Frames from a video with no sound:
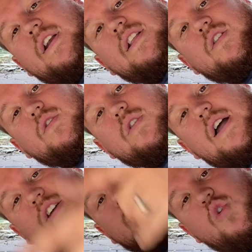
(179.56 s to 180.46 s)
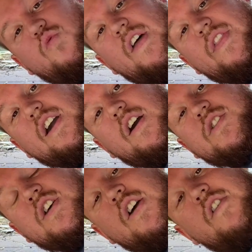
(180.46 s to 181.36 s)
little short run that
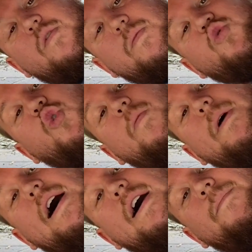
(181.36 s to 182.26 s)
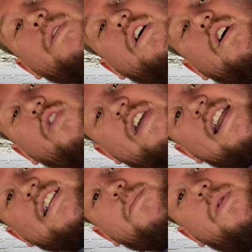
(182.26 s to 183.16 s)
goes from the drawbar on the
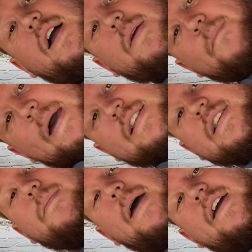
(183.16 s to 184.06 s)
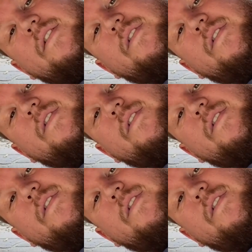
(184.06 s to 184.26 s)
Anderson plug back to the back of the